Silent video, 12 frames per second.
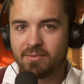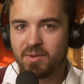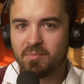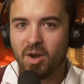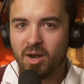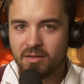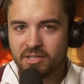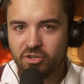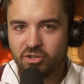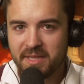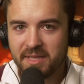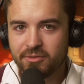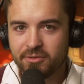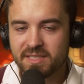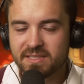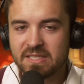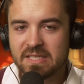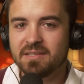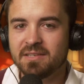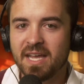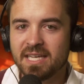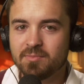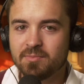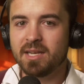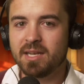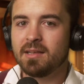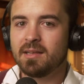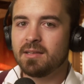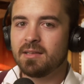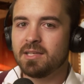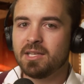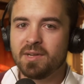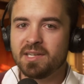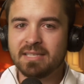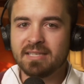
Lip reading: When Mark Cuban loses his investment, you know, in